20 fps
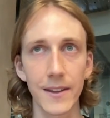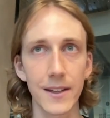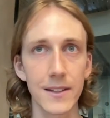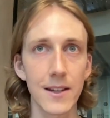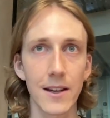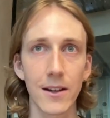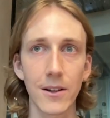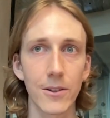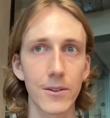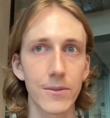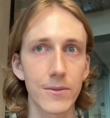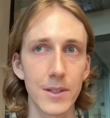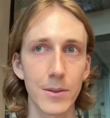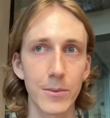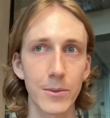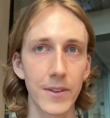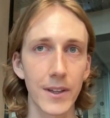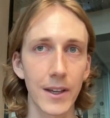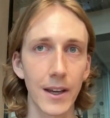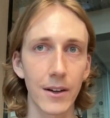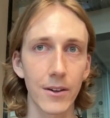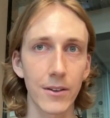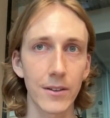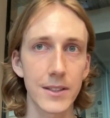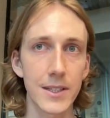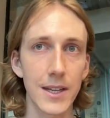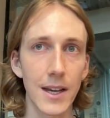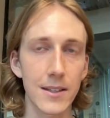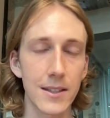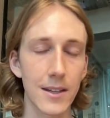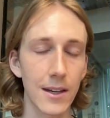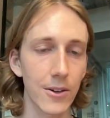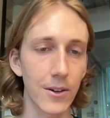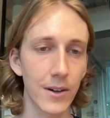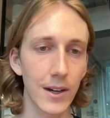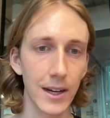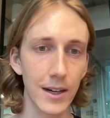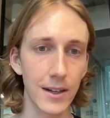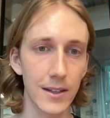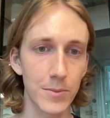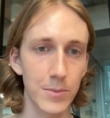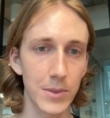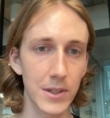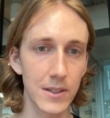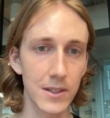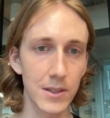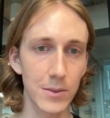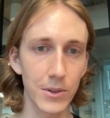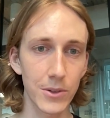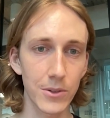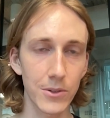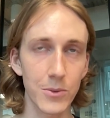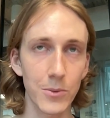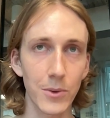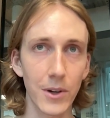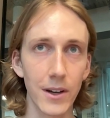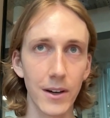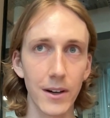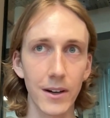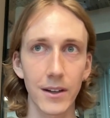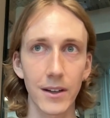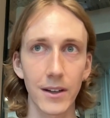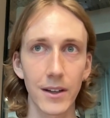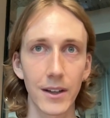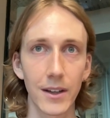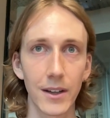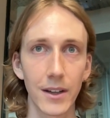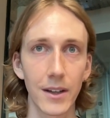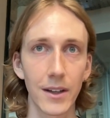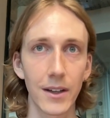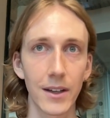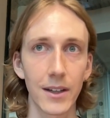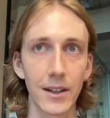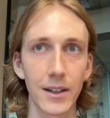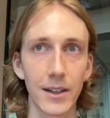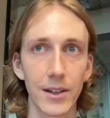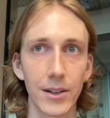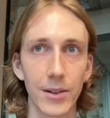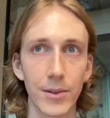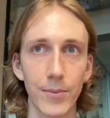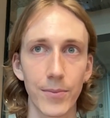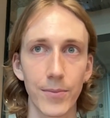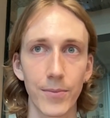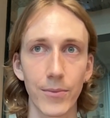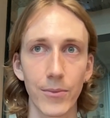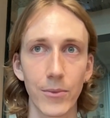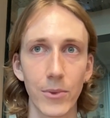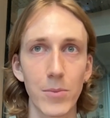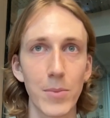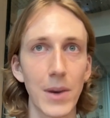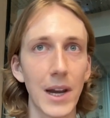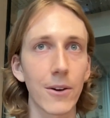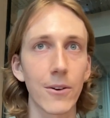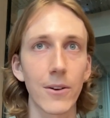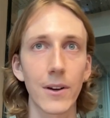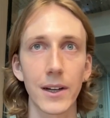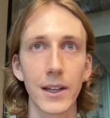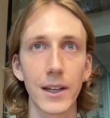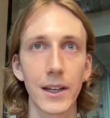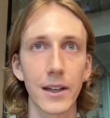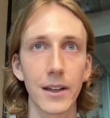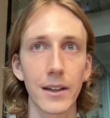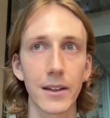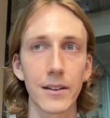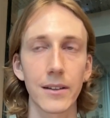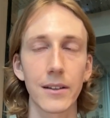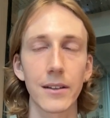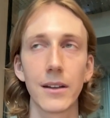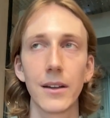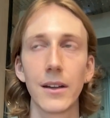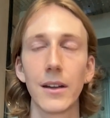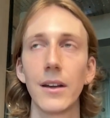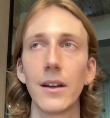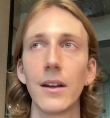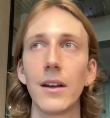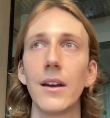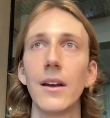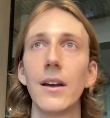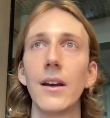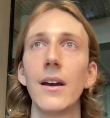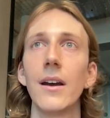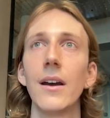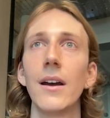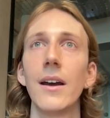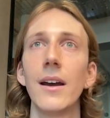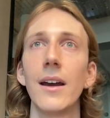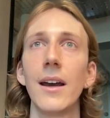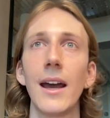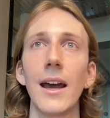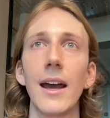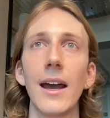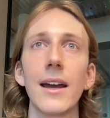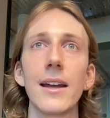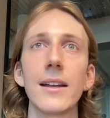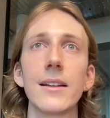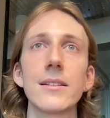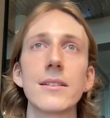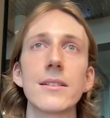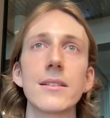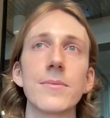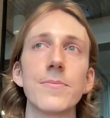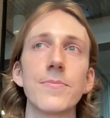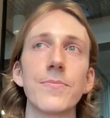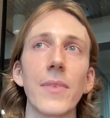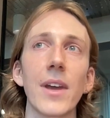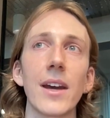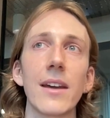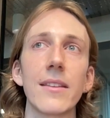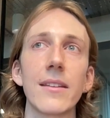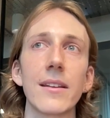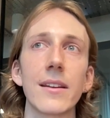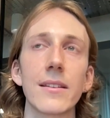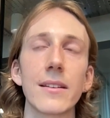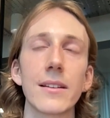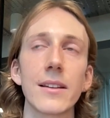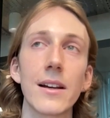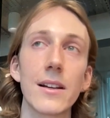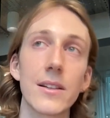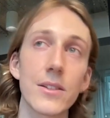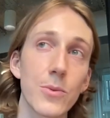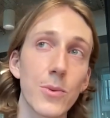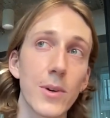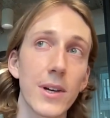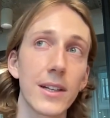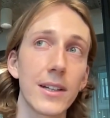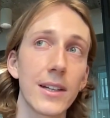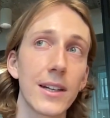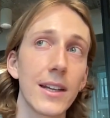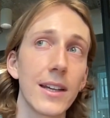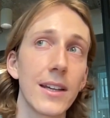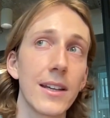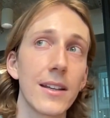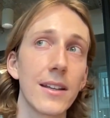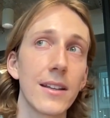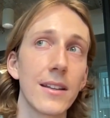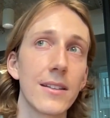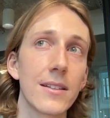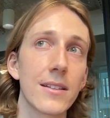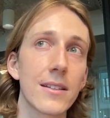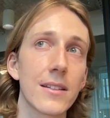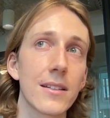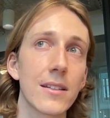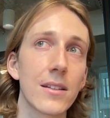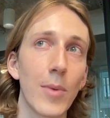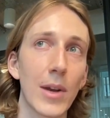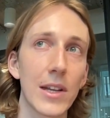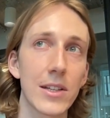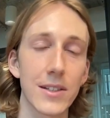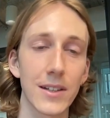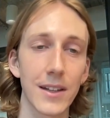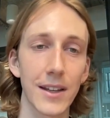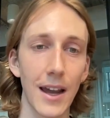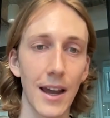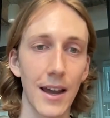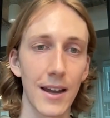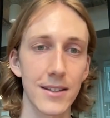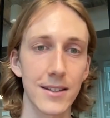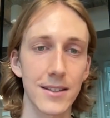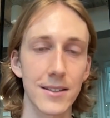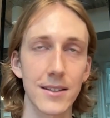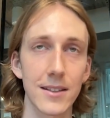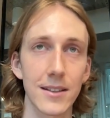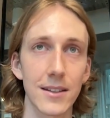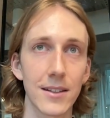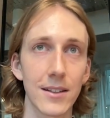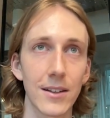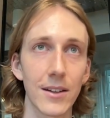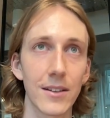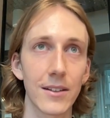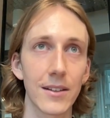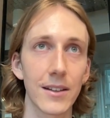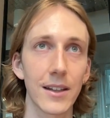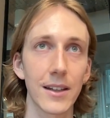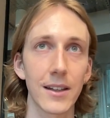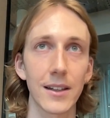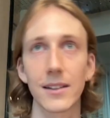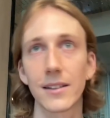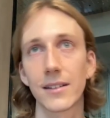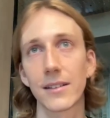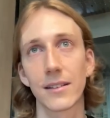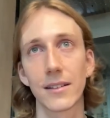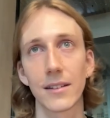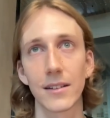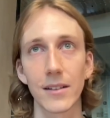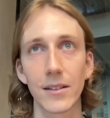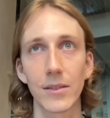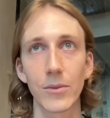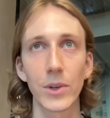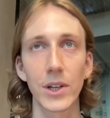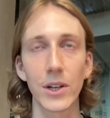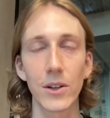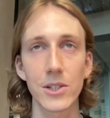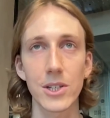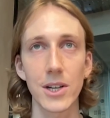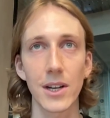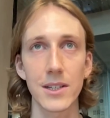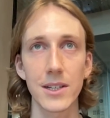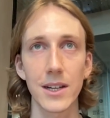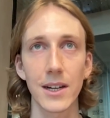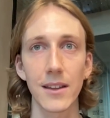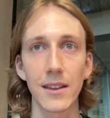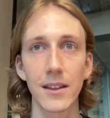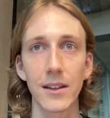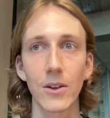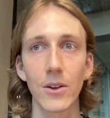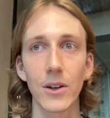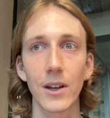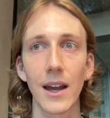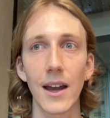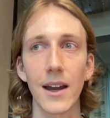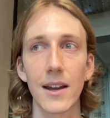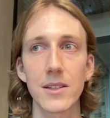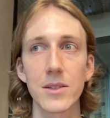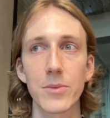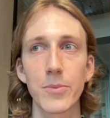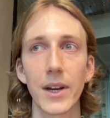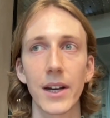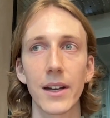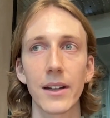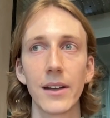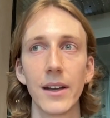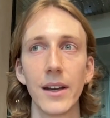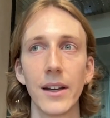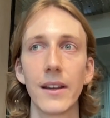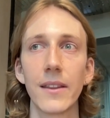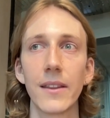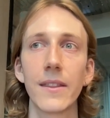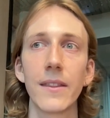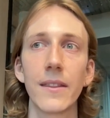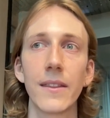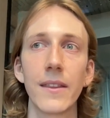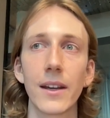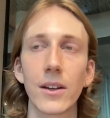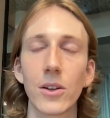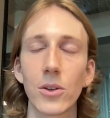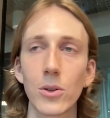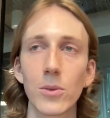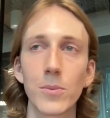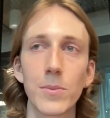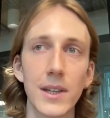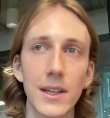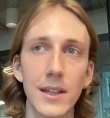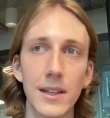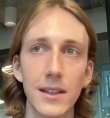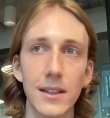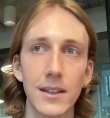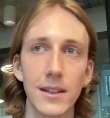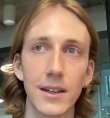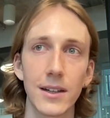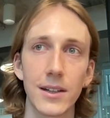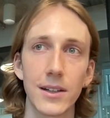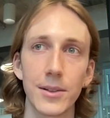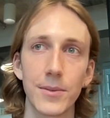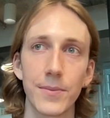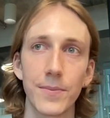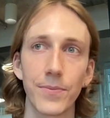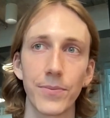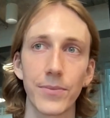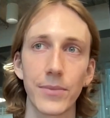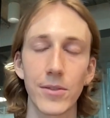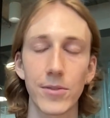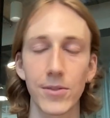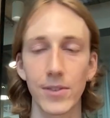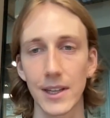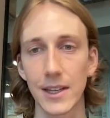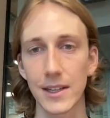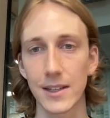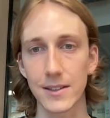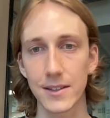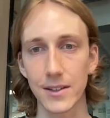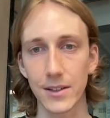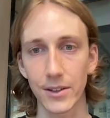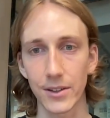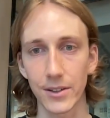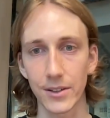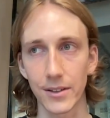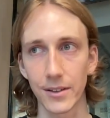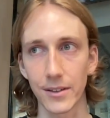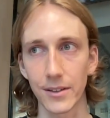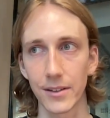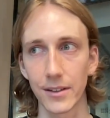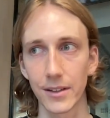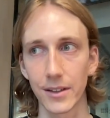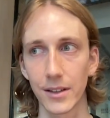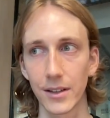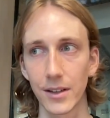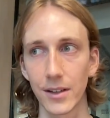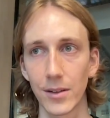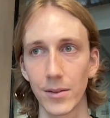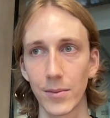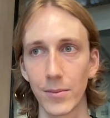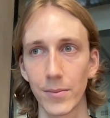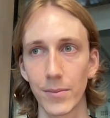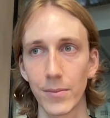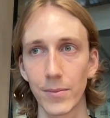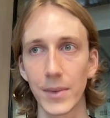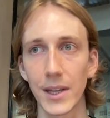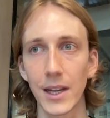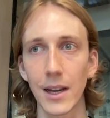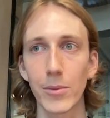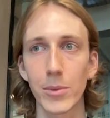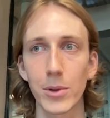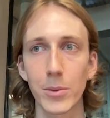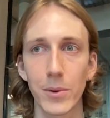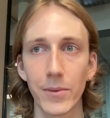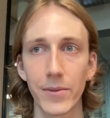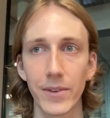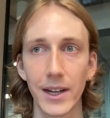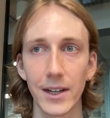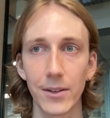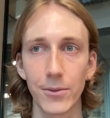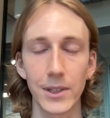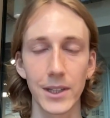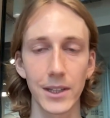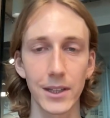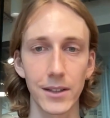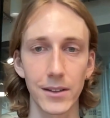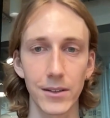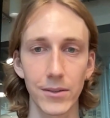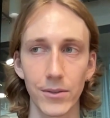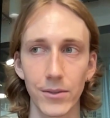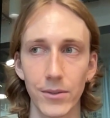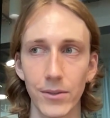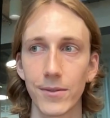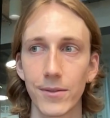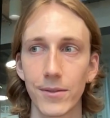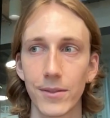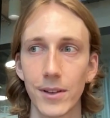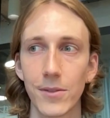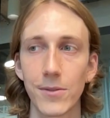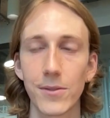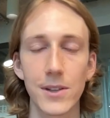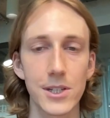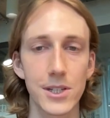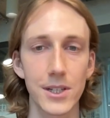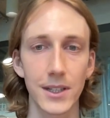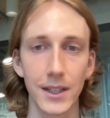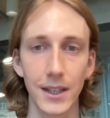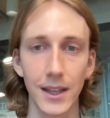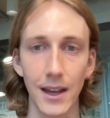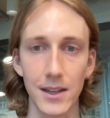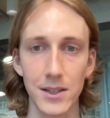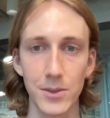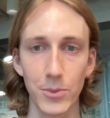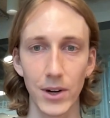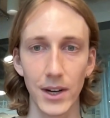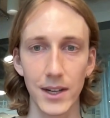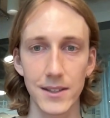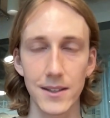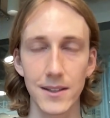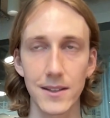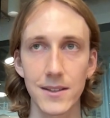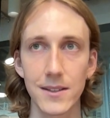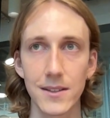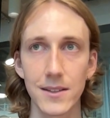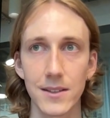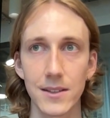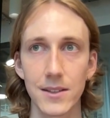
That's how some of the DEX aggregators business models work with back running. And I think the last one is, you mentioned gas earlier, and we don't charge anything on gas, but there could be fees on being able to provide really efficient gas prices.